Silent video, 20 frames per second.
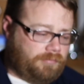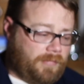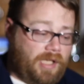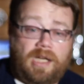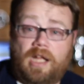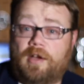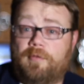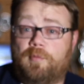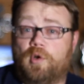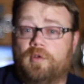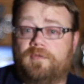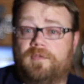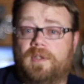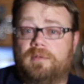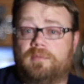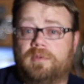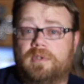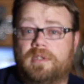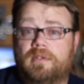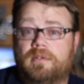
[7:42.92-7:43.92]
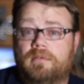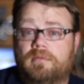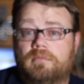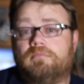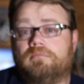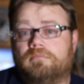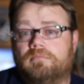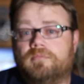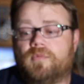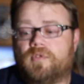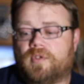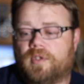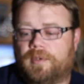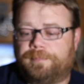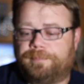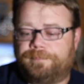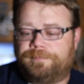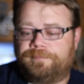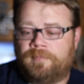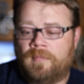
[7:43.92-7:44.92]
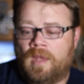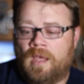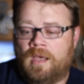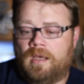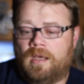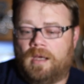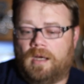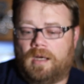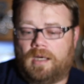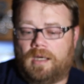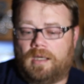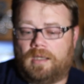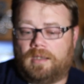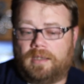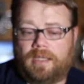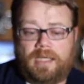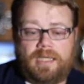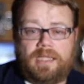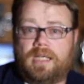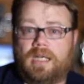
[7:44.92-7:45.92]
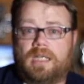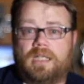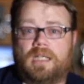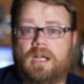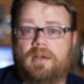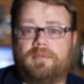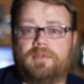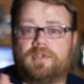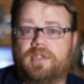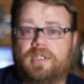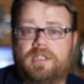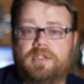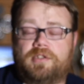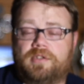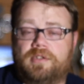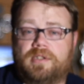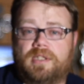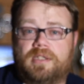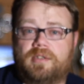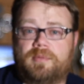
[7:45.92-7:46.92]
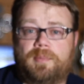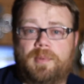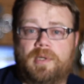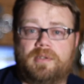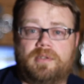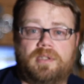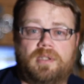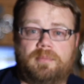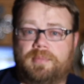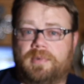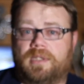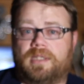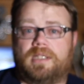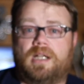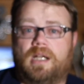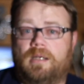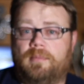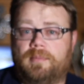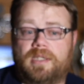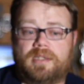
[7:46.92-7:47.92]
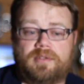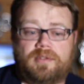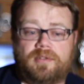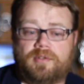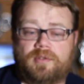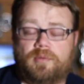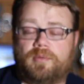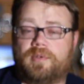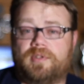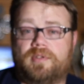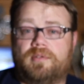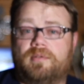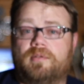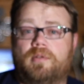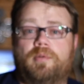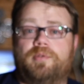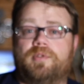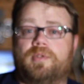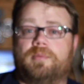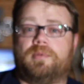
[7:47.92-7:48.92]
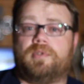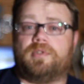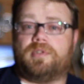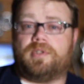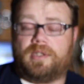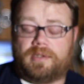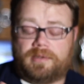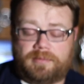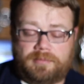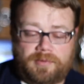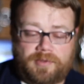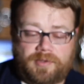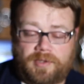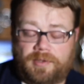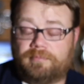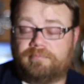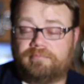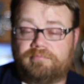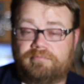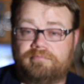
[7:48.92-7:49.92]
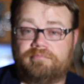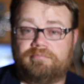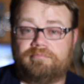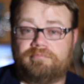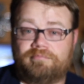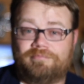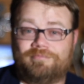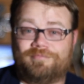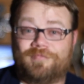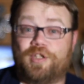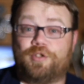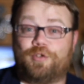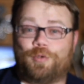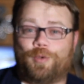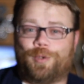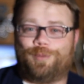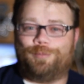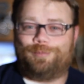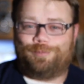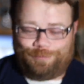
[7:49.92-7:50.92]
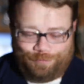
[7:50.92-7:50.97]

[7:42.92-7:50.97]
and have more fun with. So any kind of conversation that's sparked up in the comments is always appreciated. So enjoy.